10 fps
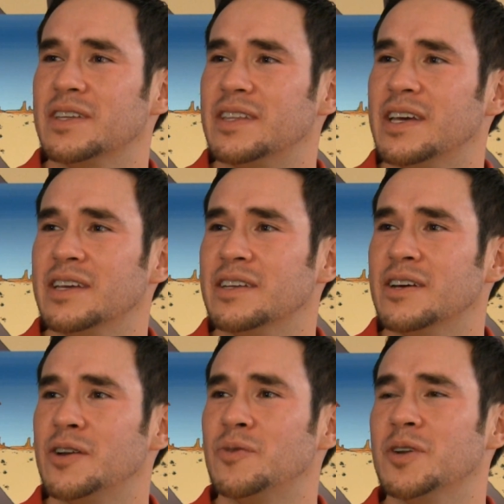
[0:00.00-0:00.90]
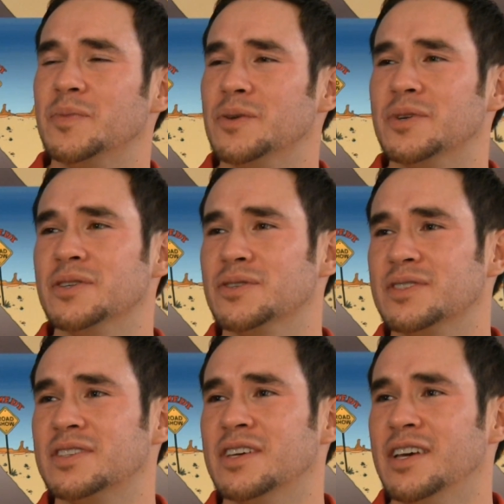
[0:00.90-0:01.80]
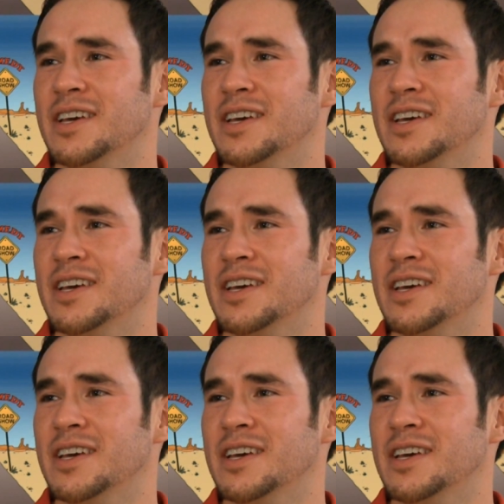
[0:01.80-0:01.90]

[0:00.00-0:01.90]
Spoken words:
like that. You know, I don't want to be one of those,